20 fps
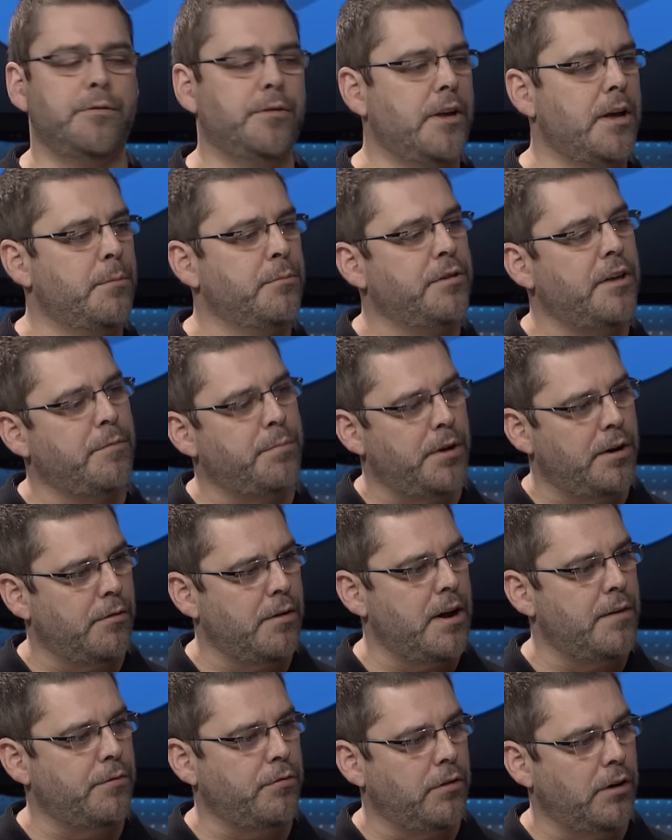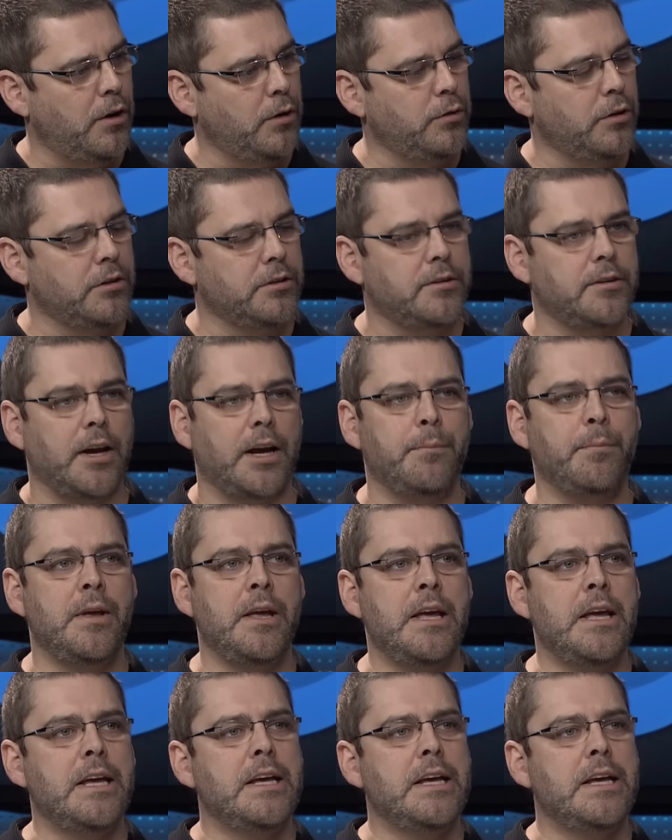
VMs have been around for a long, long time.